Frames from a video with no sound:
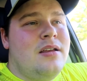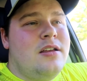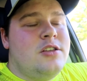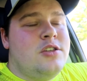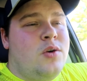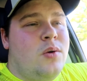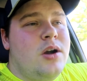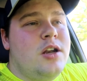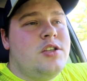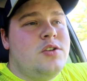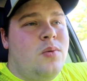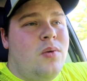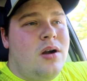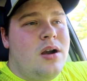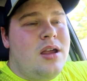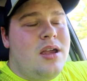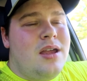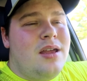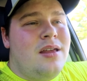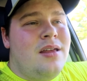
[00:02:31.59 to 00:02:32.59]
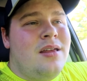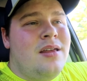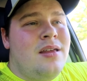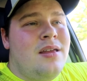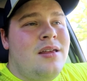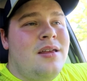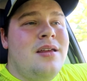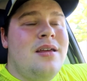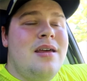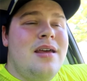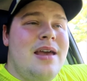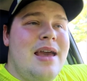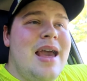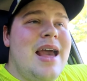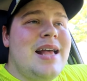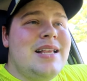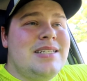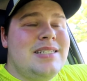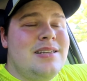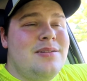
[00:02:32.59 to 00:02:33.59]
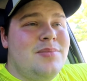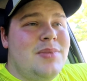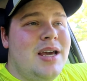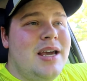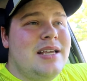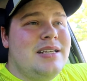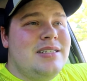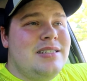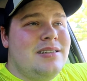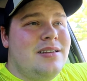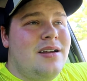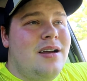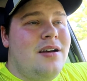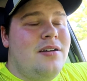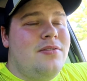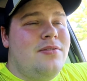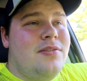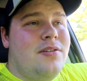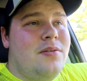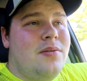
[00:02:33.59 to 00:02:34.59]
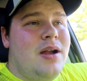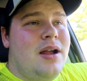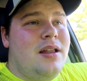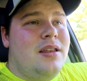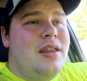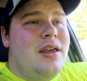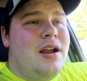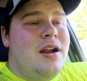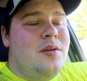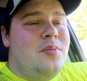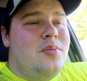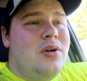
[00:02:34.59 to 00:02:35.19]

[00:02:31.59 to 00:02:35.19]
In 2020 had some nice stuff around there,